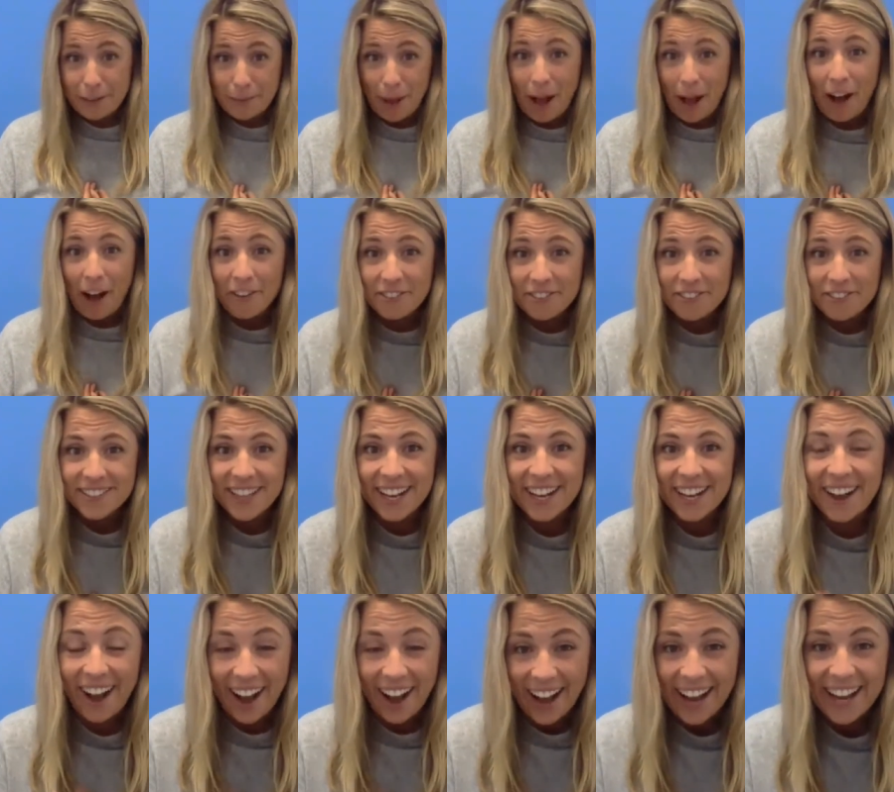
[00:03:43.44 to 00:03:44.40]
powerful. Like,
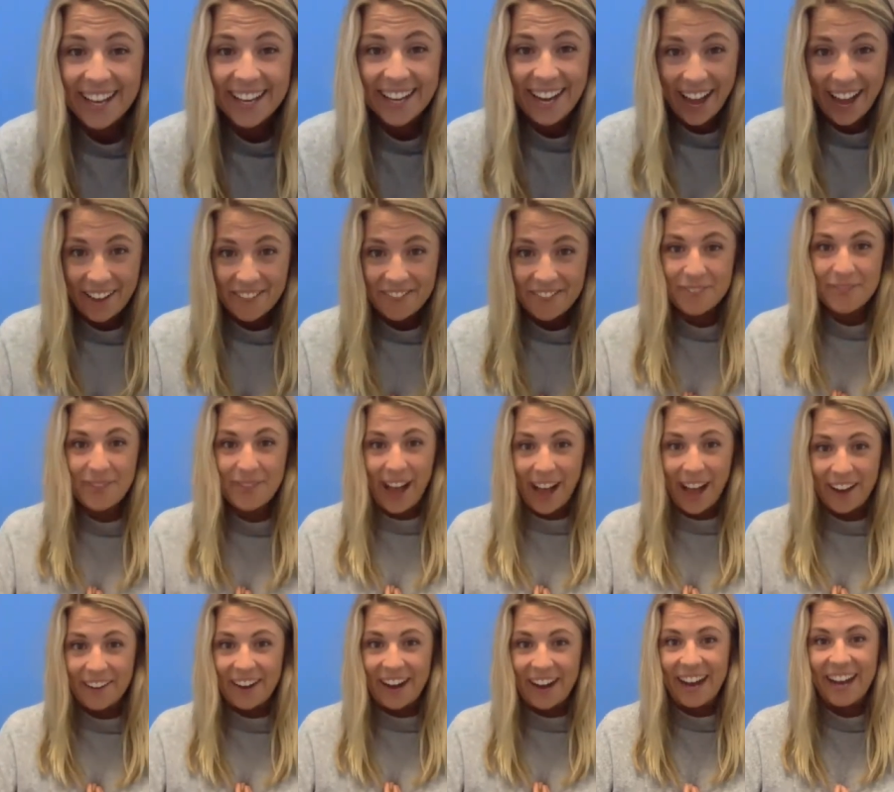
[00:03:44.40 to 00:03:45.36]
I can have the
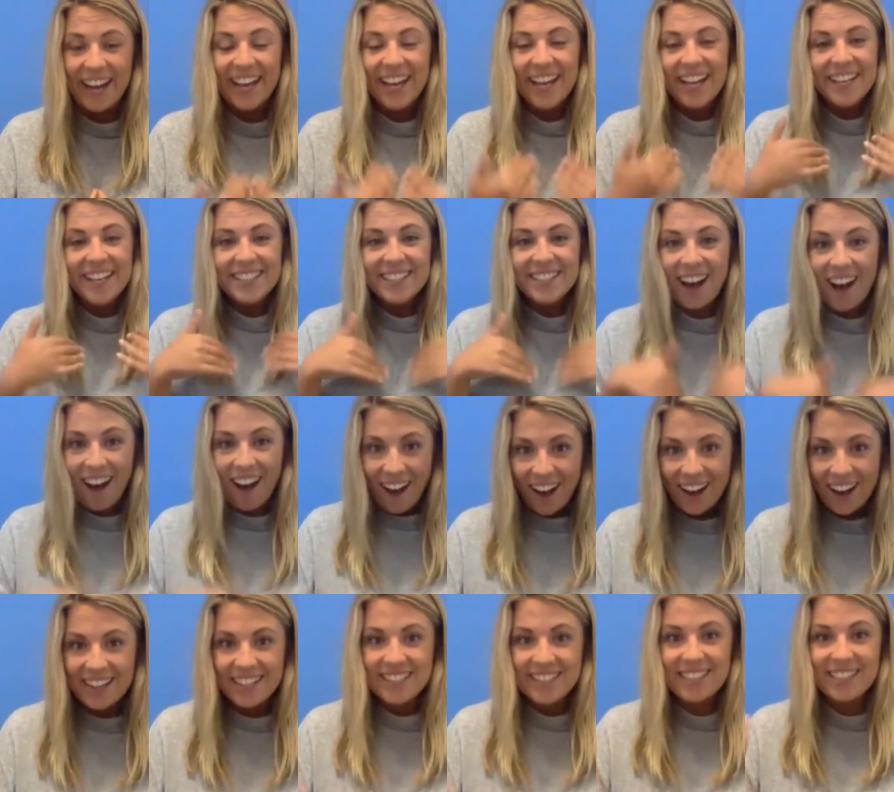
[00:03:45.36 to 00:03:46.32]
power to
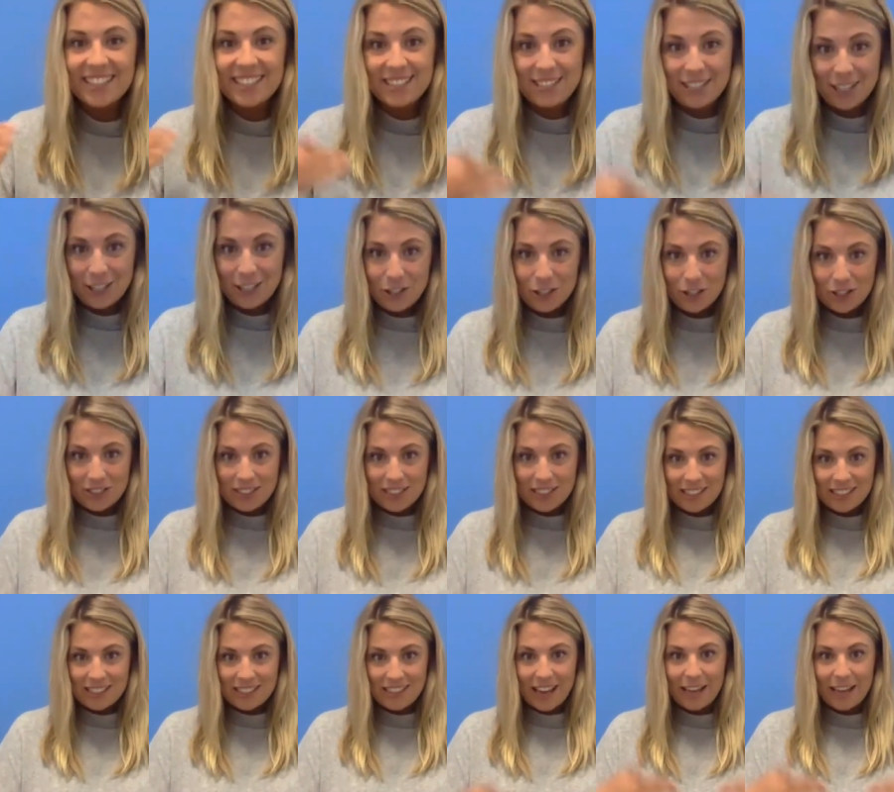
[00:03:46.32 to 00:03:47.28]
harness this, to use
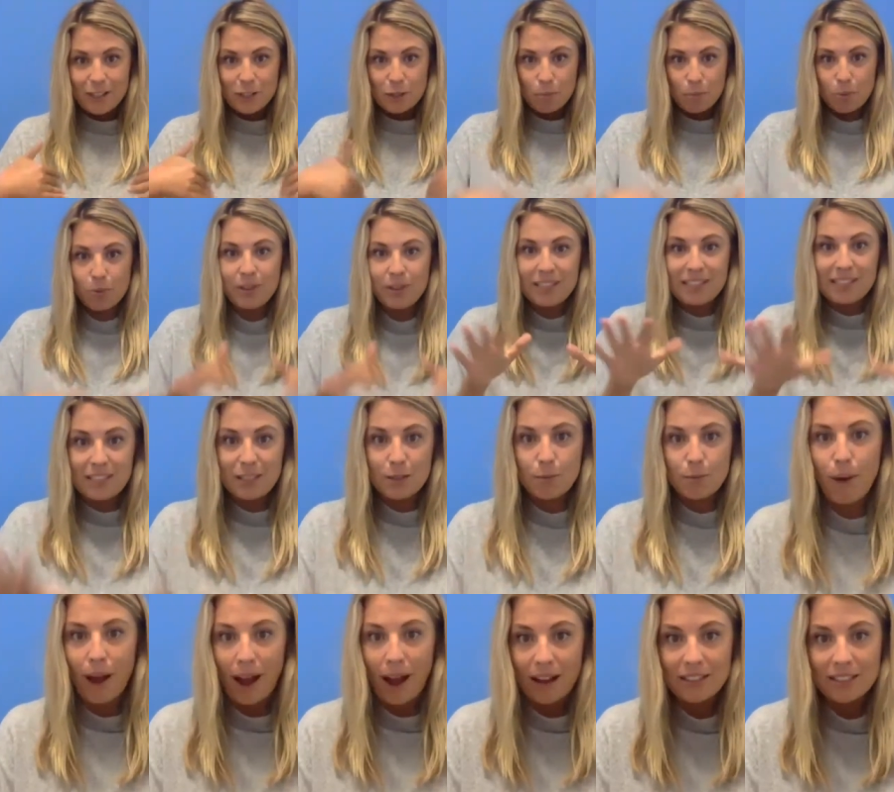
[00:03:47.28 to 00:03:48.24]
this, and to put this into
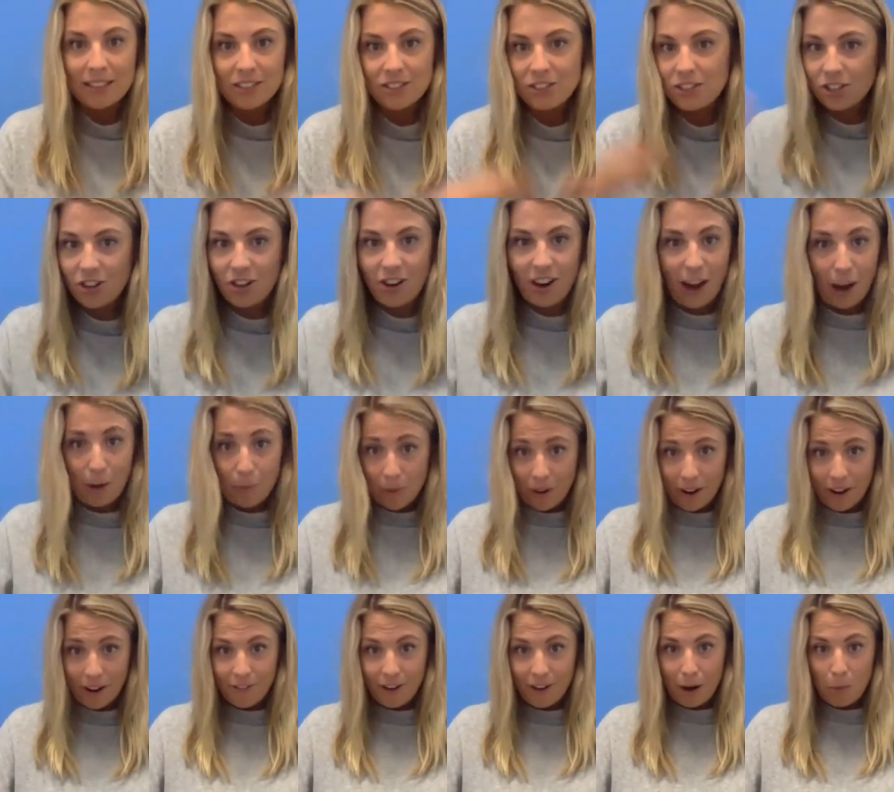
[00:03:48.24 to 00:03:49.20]
practice to create
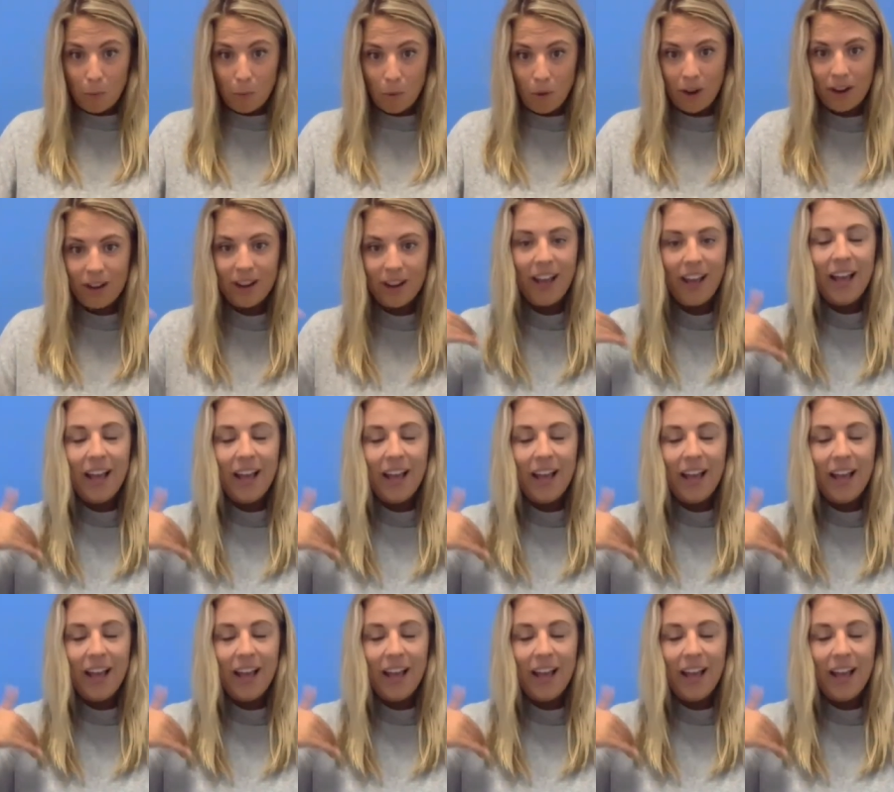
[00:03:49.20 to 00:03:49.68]
whatever I want.